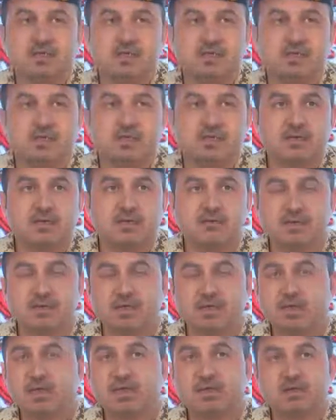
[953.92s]
and
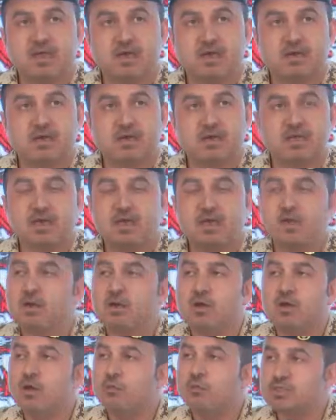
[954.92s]
residents, and we
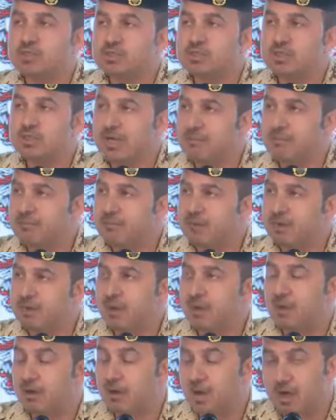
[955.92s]
have an
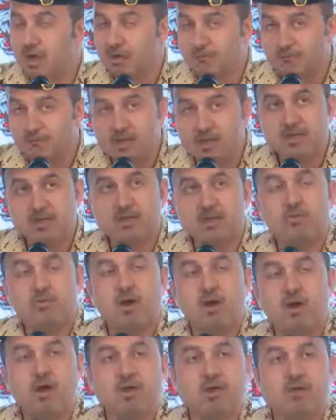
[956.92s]
option
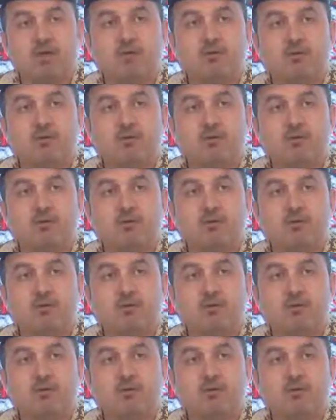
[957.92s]
for